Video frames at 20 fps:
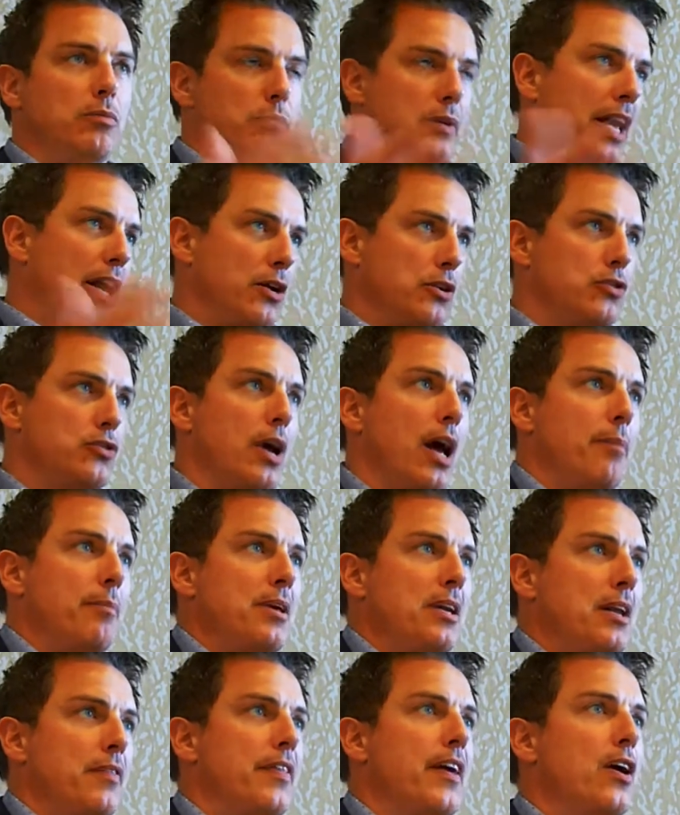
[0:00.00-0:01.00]
gay or straight. I
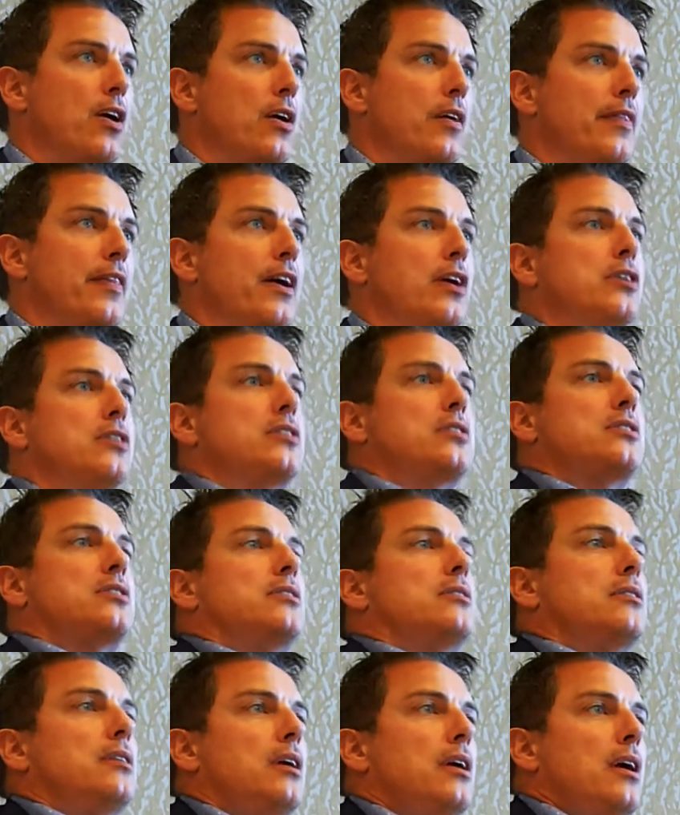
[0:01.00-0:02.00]
mean they're
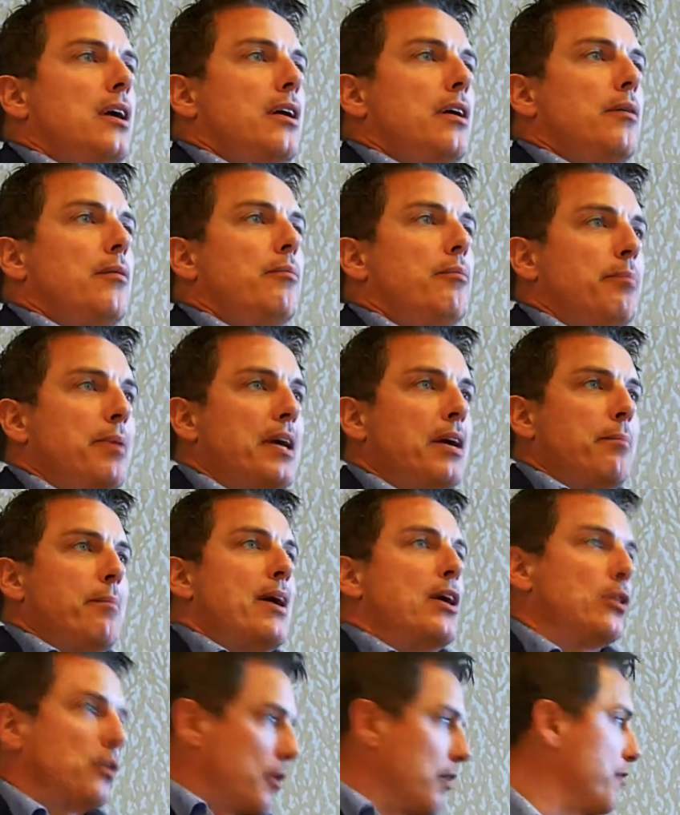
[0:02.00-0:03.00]
being a
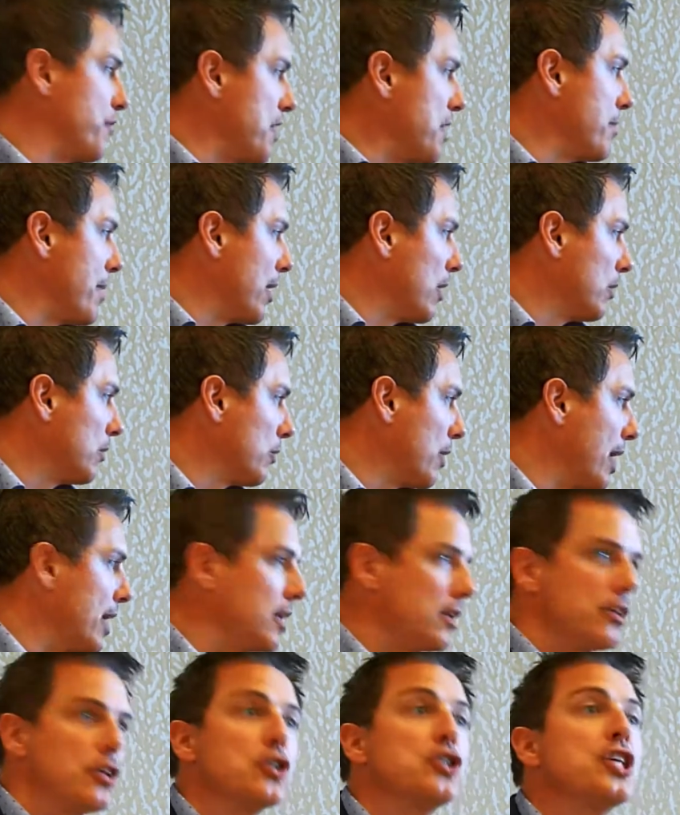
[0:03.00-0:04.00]
male or a female,
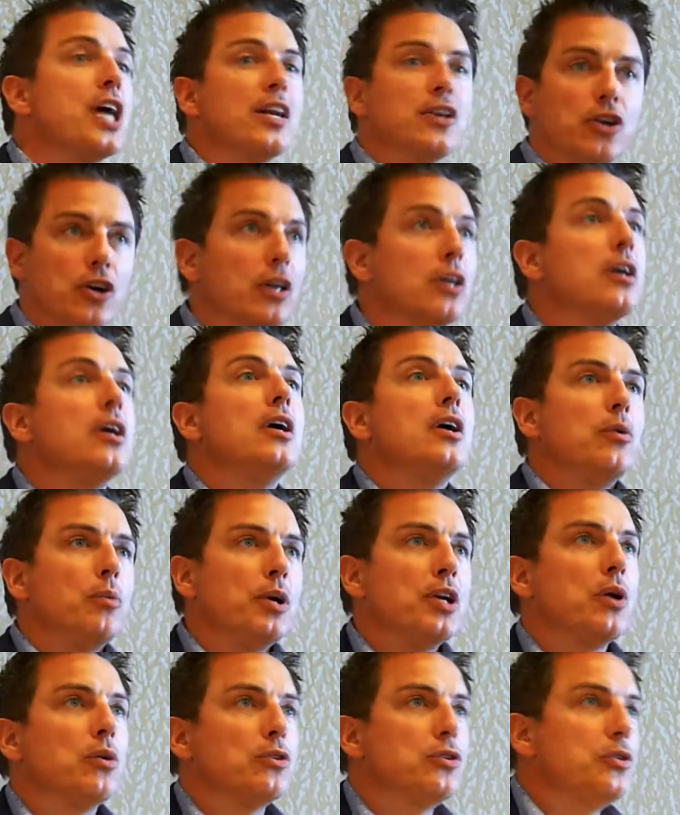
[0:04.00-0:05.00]
right? Their gender. We
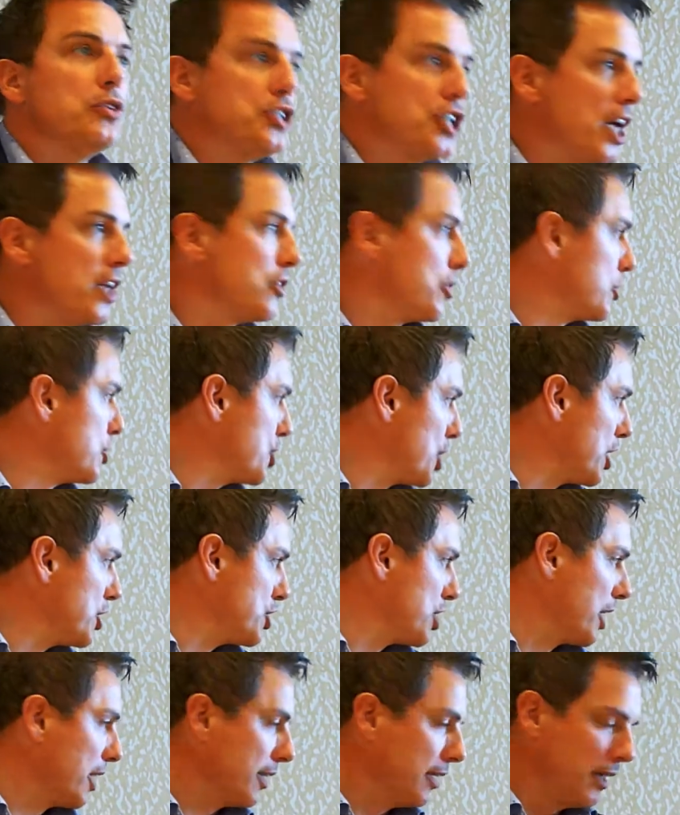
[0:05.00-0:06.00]
don't do gender
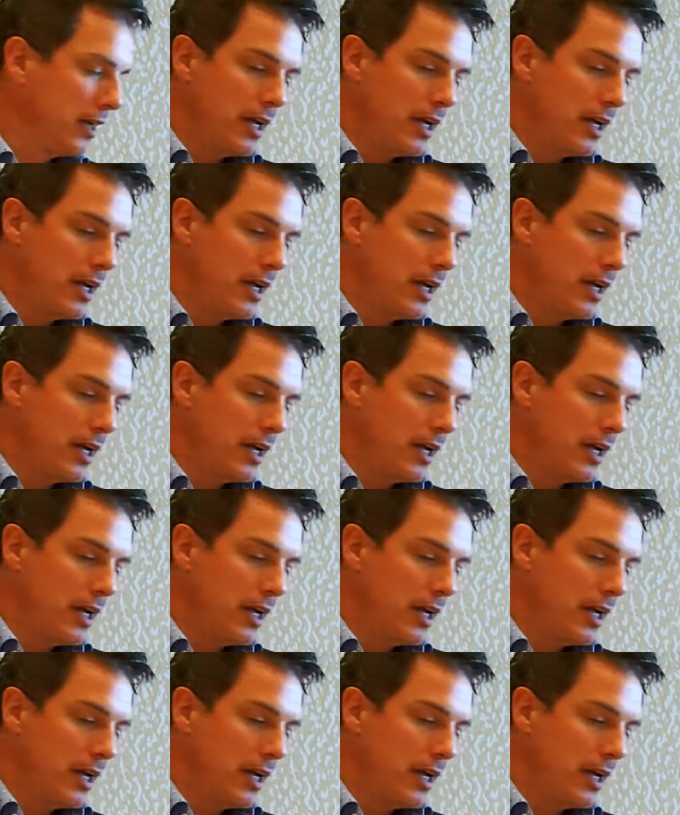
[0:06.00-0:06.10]
judging.